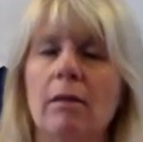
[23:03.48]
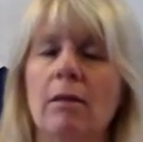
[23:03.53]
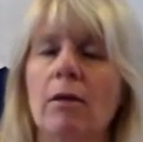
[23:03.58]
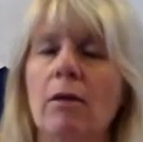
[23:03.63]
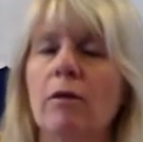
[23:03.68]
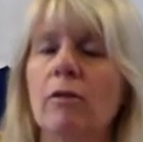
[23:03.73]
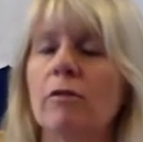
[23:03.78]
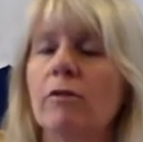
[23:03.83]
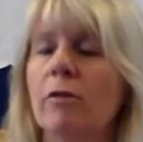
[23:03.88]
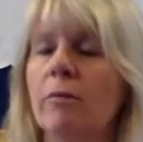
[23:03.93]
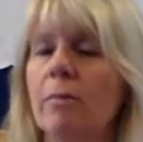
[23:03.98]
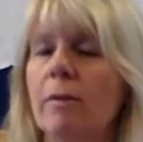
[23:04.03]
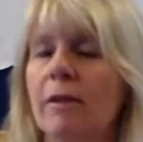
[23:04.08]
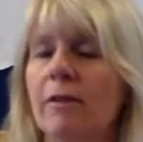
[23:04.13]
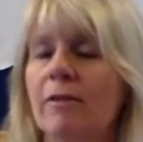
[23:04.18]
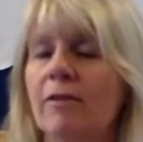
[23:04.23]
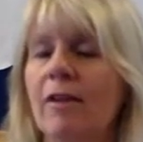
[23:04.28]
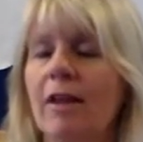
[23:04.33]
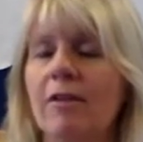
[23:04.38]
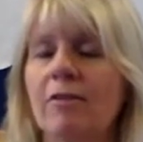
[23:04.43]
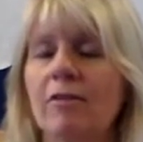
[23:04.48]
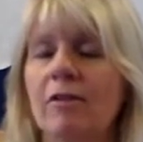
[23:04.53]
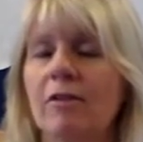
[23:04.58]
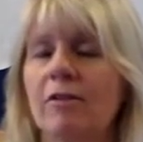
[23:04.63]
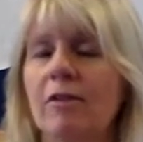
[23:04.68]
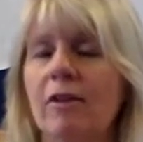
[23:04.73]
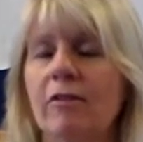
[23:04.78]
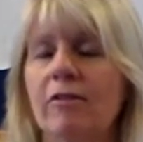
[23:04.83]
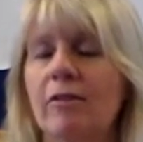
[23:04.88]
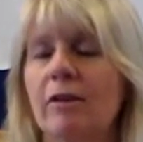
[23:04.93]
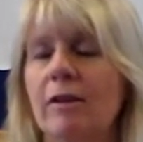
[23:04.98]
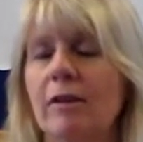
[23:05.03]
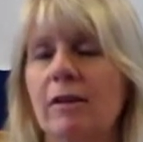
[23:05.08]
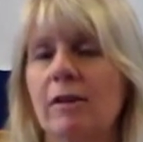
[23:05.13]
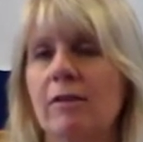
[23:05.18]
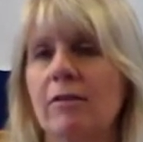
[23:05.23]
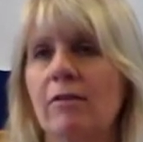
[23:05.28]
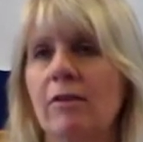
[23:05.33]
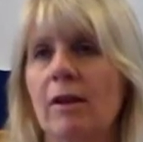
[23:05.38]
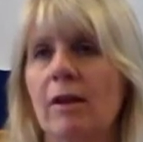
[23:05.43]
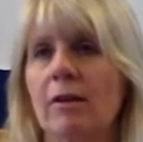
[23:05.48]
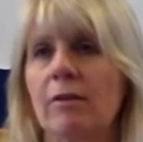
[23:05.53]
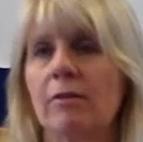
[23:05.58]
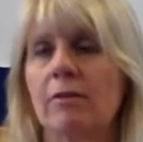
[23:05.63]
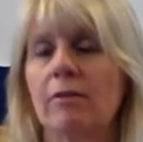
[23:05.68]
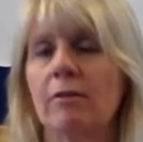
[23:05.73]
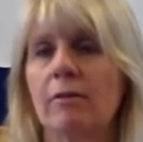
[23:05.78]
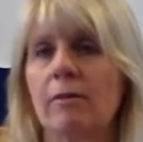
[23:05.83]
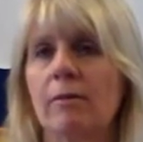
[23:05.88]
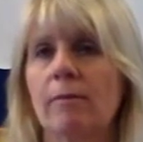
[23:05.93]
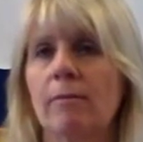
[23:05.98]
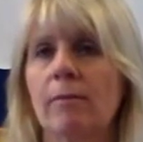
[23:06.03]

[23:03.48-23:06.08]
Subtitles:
the ultimate sense, it doesn't exist.